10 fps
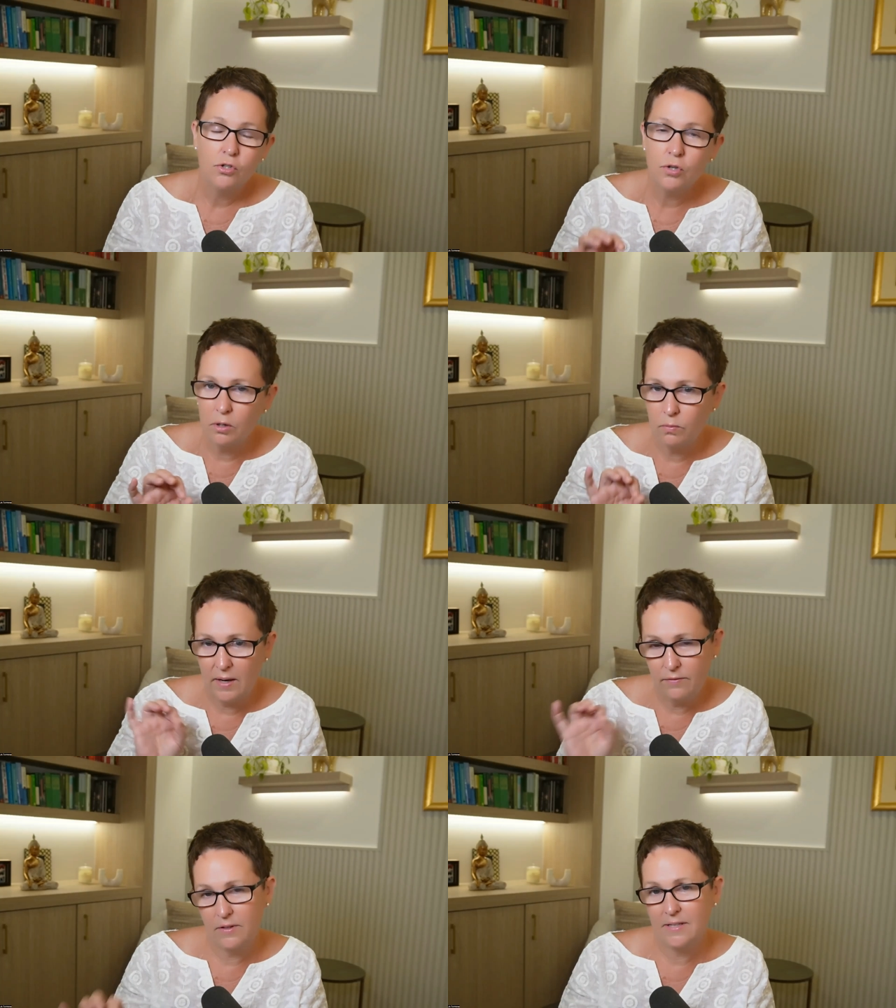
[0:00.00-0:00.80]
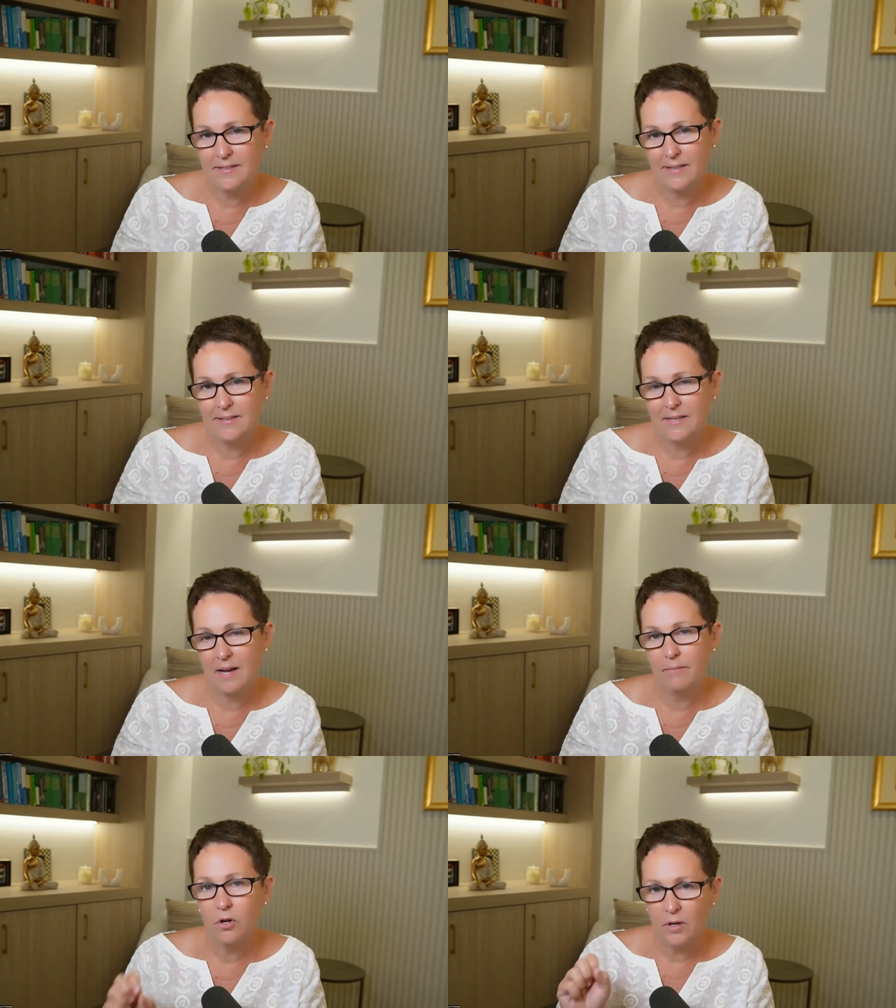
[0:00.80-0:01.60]
Don't wait for disease to
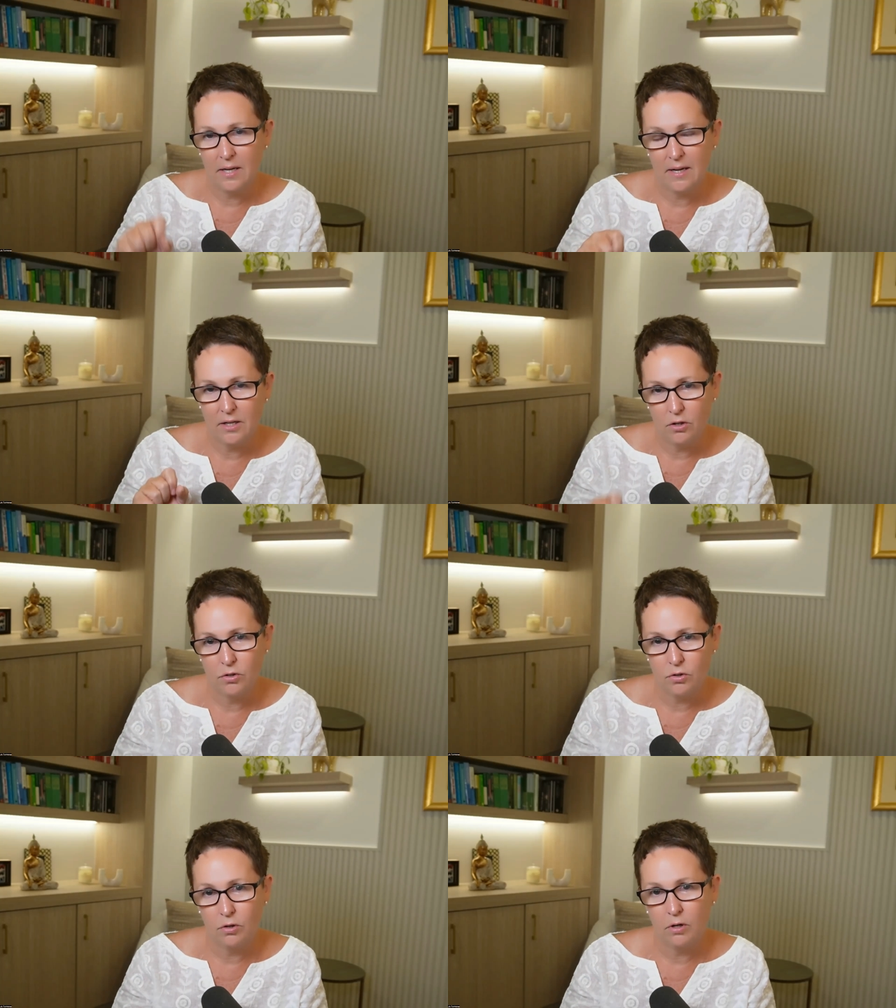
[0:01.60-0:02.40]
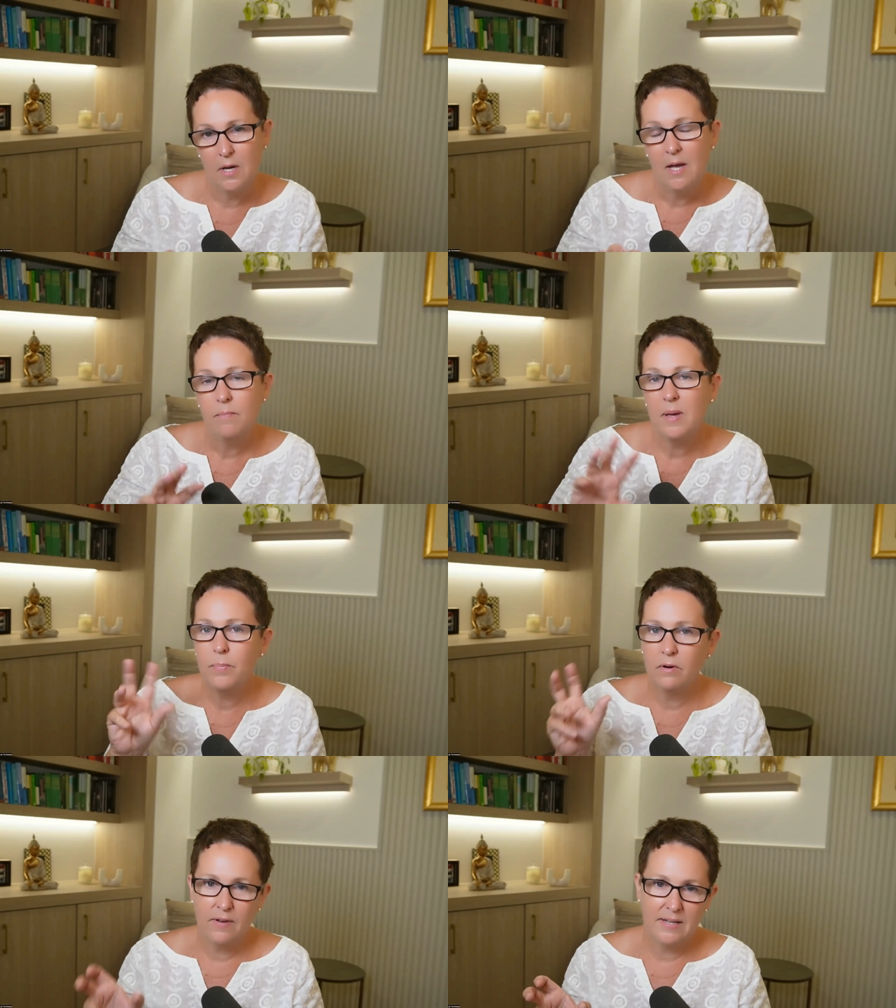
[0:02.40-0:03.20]
come knocking at your door. Be
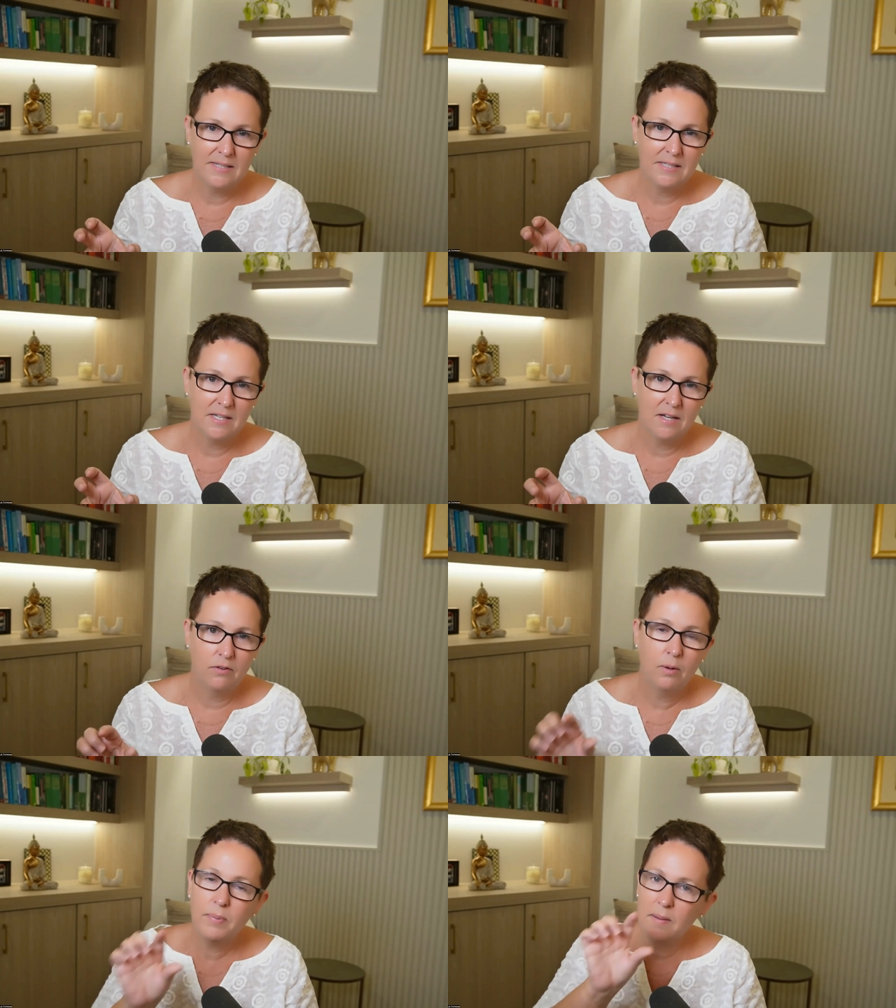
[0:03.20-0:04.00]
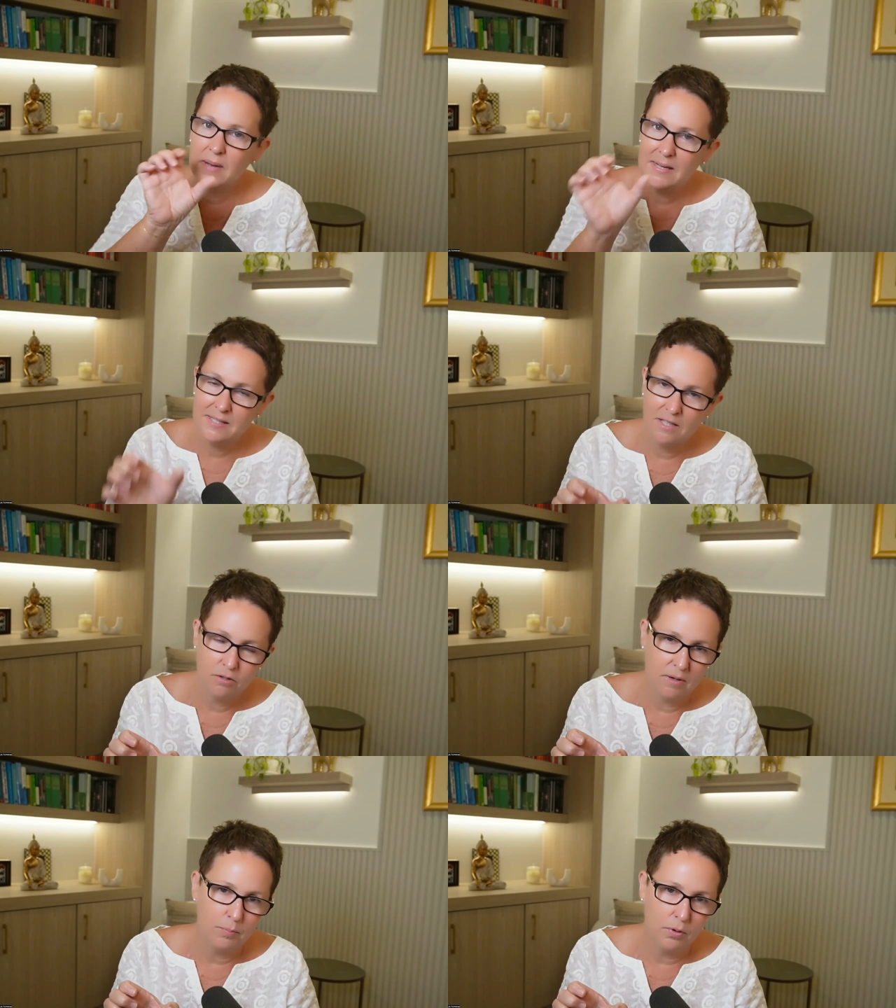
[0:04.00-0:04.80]
preventative. Be medicine
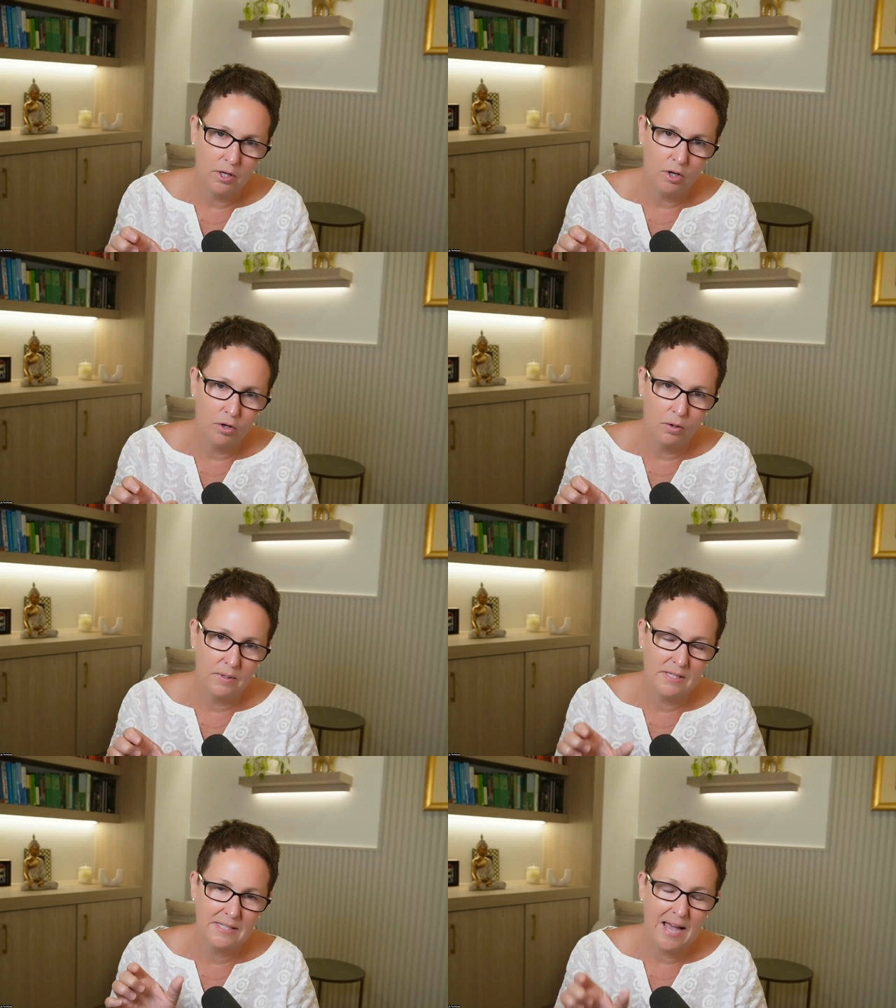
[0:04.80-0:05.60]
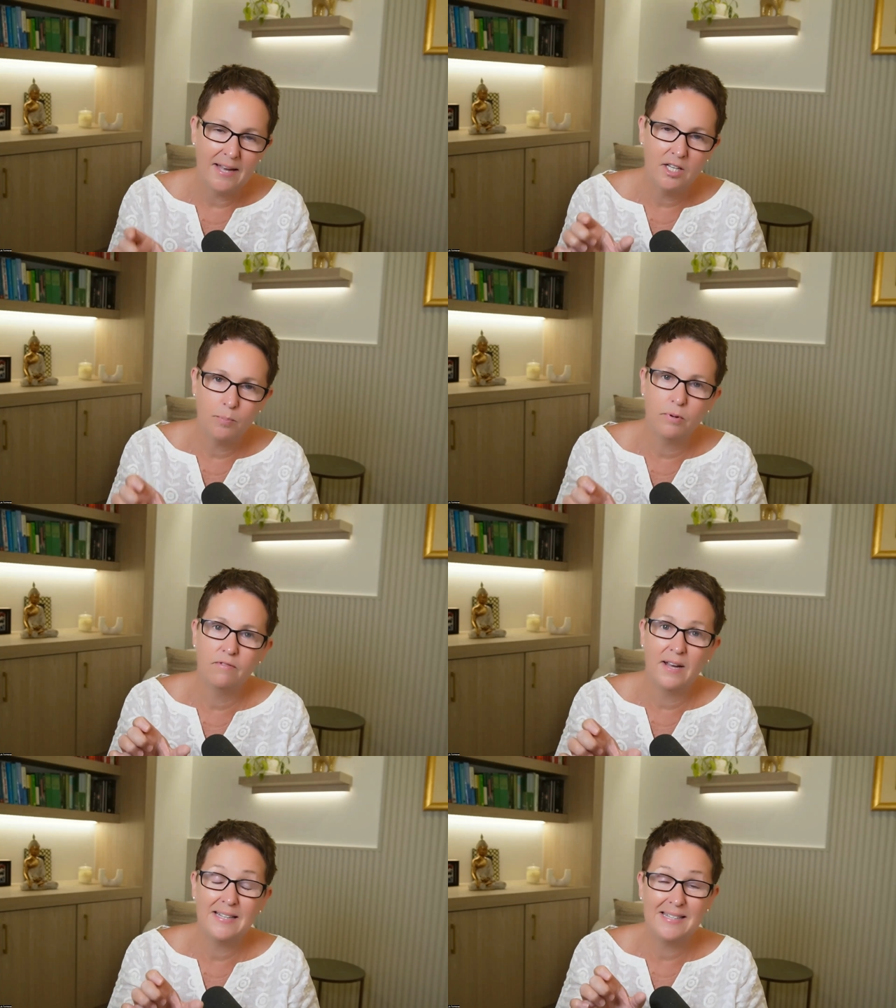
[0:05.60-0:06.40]
3.0, which is how do you
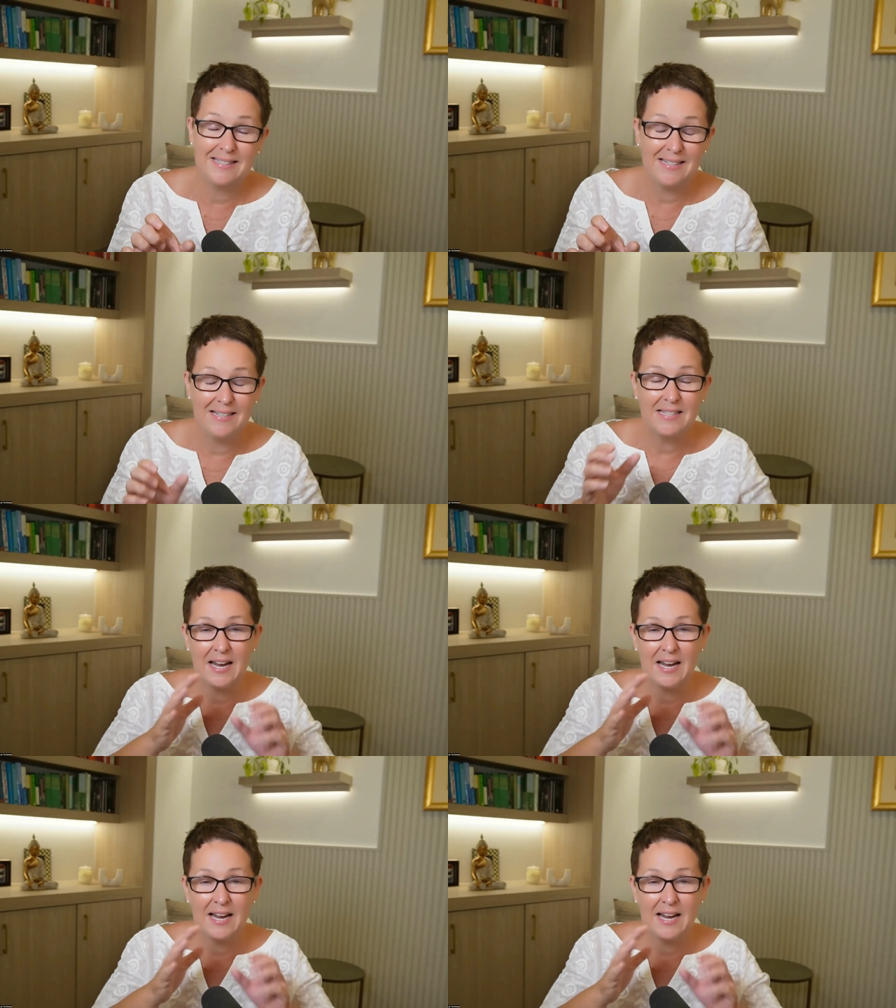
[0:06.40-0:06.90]
prevent disease?